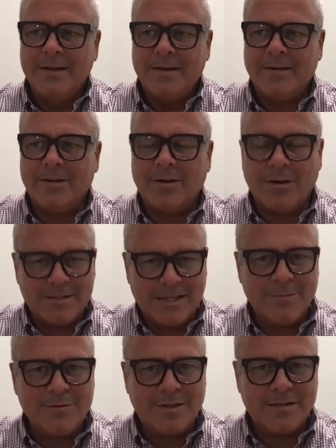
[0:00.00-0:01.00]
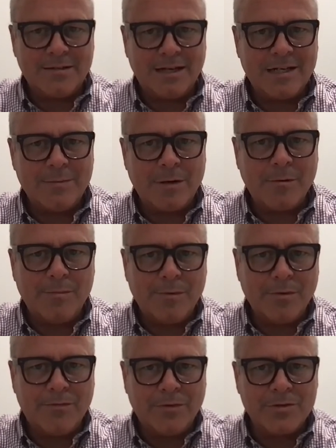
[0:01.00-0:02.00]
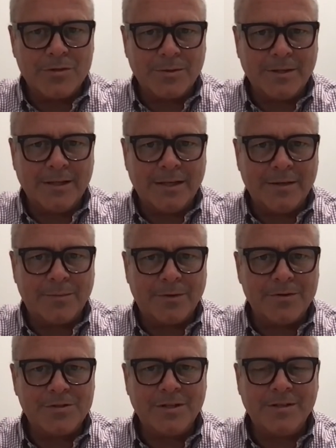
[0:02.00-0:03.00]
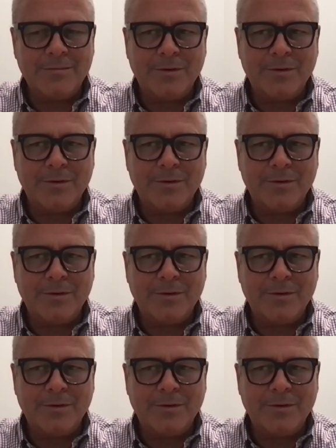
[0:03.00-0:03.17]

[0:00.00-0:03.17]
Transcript: are all teams that I talked about, both virtually and in person.